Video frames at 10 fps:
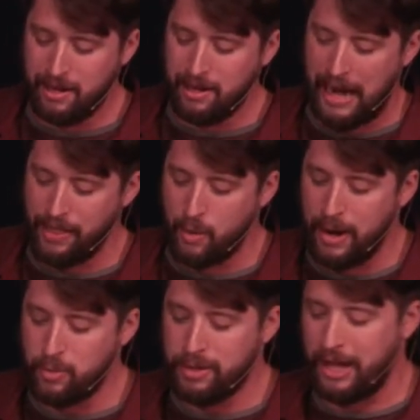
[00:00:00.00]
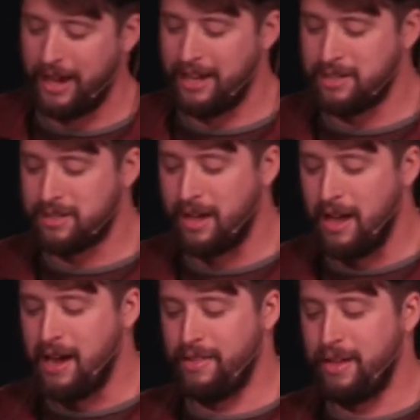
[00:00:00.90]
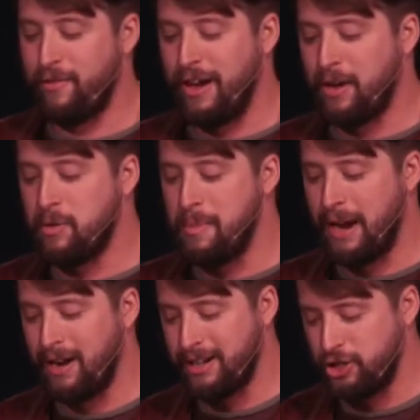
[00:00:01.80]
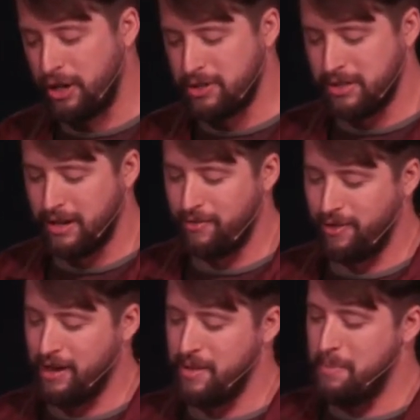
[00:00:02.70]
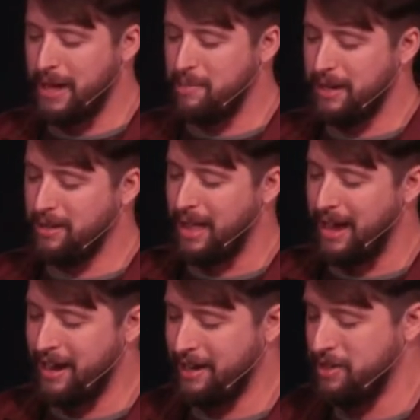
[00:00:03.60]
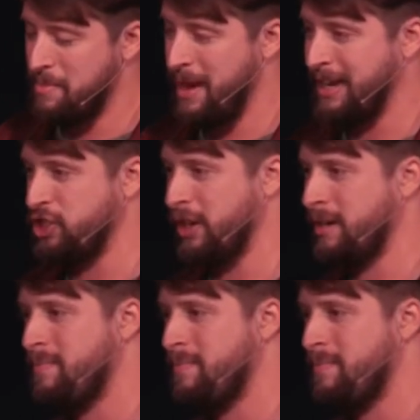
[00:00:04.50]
And they went with haste, and they found Mary and Joseph and the baby lying in the manger.